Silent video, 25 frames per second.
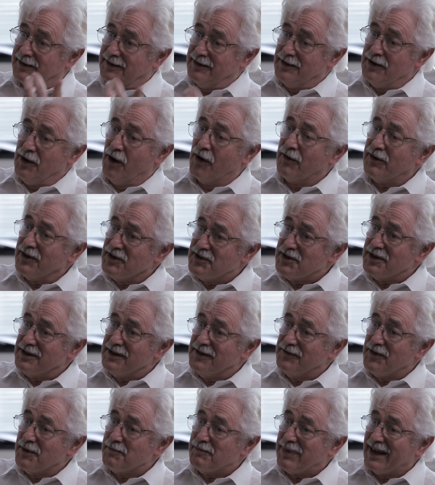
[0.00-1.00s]
the
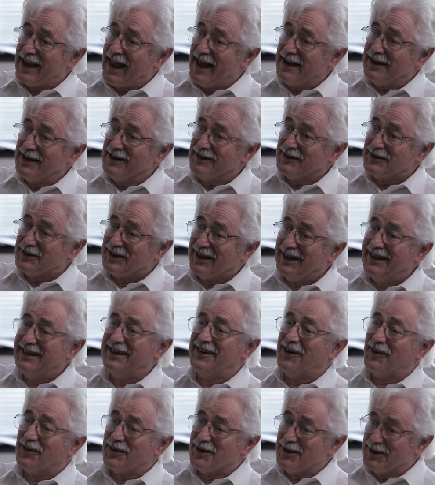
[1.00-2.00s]
origin of a planet
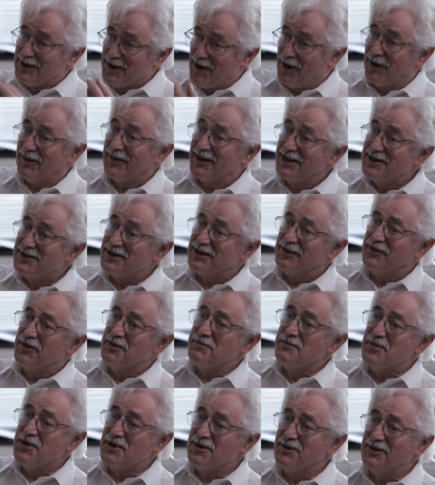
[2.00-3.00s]
or the origin of
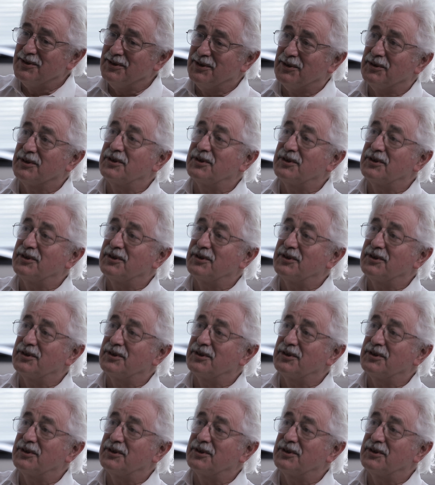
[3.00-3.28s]
a moon,